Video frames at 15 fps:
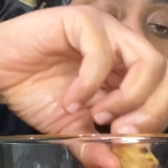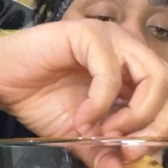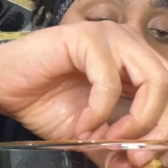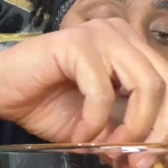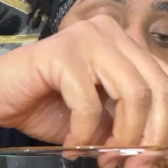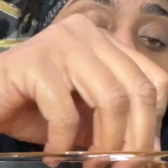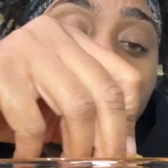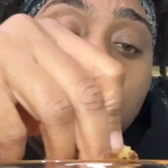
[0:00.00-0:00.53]

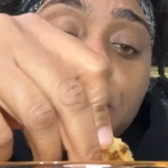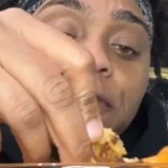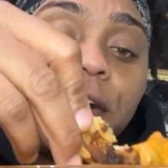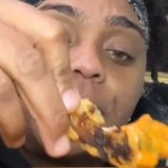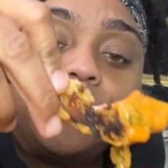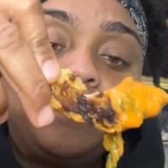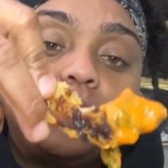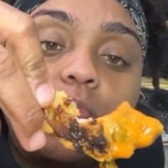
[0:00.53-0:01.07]
This is
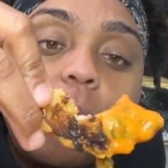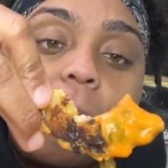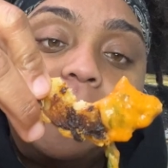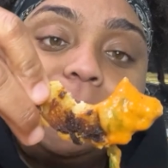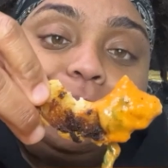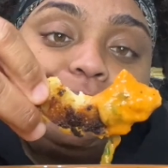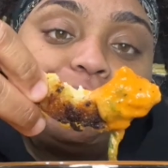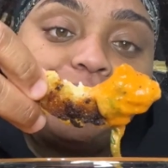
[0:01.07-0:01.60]
perfect.
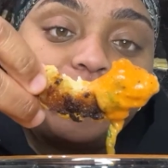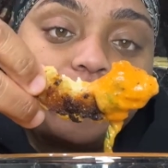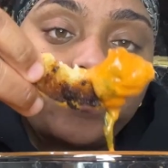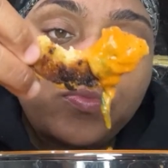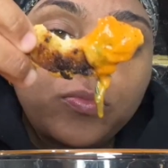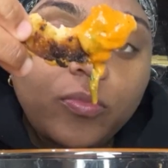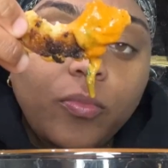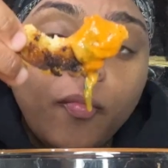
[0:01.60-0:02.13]

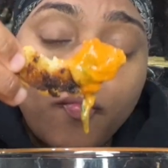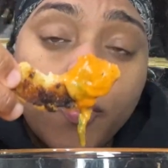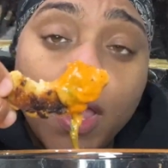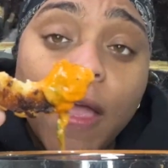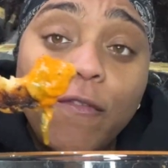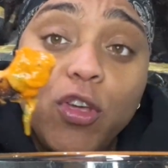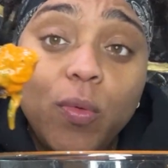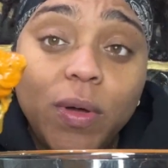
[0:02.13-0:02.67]

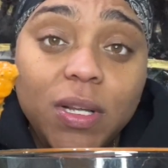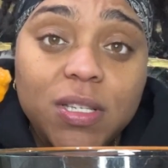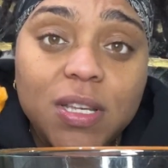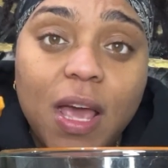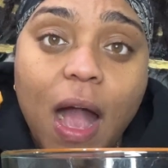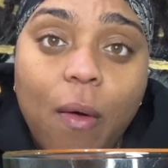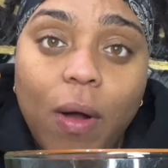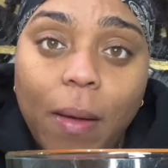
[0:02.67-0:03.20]
If you want to
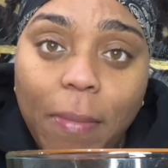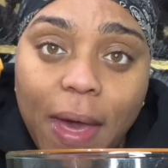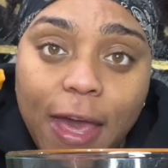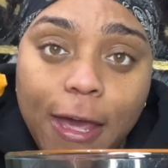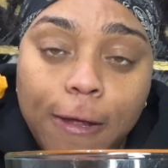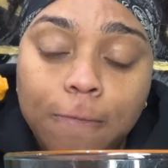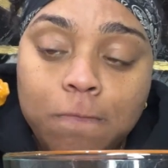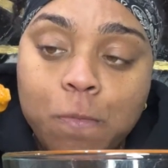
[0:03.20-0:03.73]
see how I
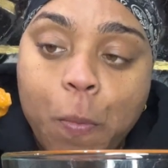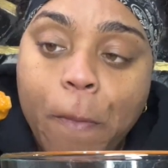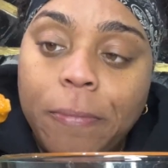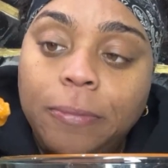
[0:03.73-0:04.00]
made